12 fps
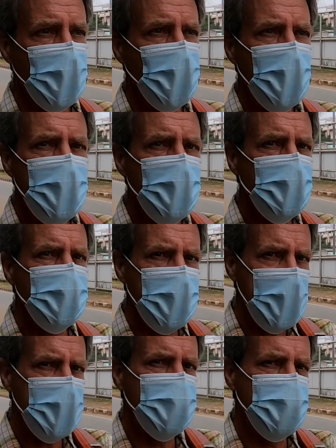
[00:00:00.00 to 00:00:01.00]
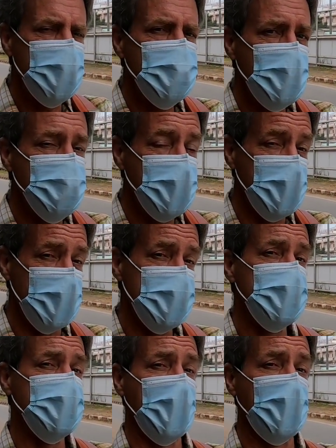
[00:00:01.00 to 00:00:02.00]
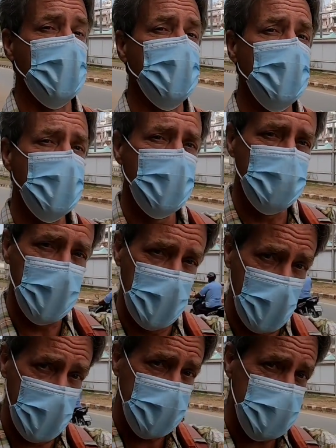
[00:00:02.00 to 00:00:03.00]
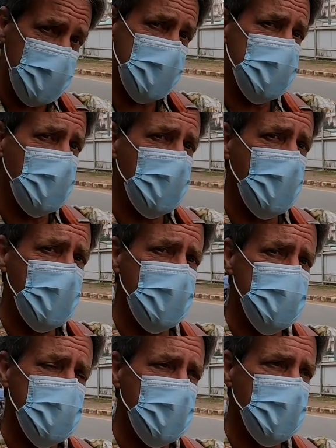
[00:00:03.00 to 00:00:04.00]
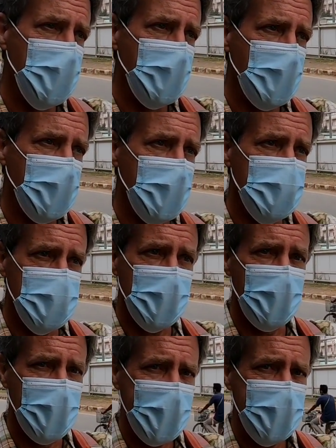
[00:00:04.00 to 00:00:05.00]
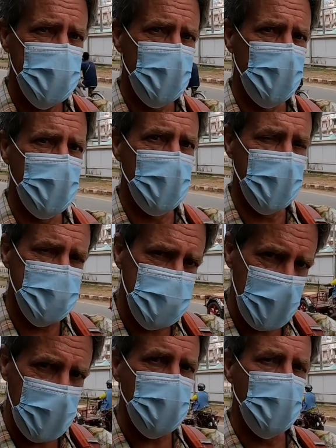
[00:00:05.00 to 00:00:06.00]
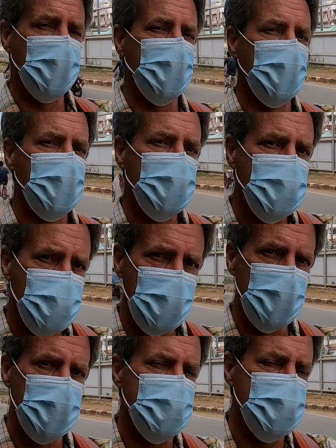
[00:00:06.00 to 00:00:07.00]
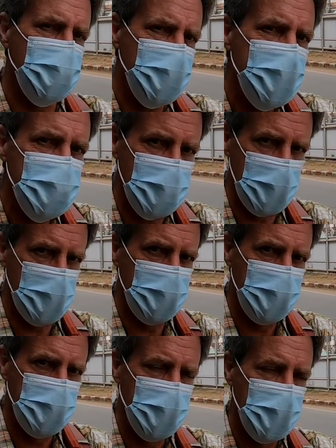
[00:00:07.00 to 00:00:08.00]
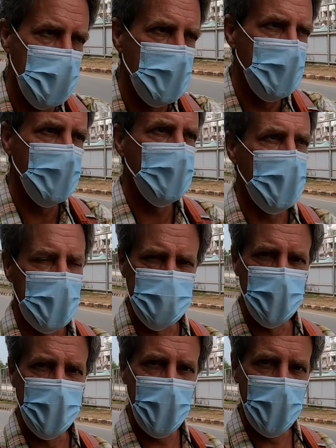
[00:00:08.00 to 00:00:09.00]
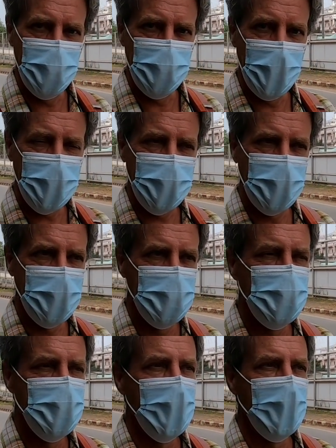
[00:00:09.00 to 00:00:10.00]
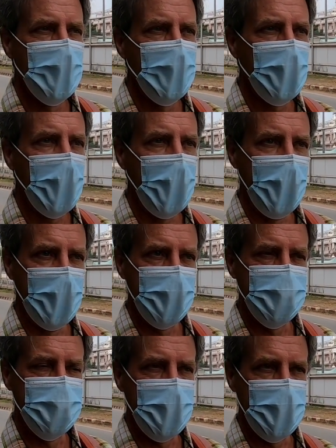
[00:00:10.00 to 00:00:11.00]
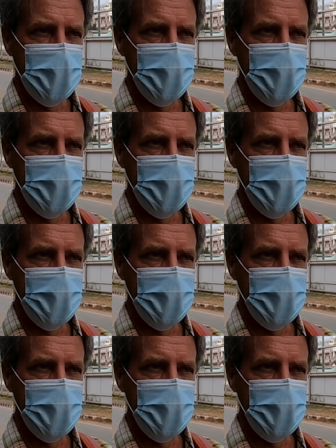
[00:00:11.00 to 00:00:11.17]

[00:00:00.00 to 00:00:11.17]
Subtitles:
will that visa be extendable beyond the 60 days? Is it an actual extendable tourist visa? That was my hypothetical, and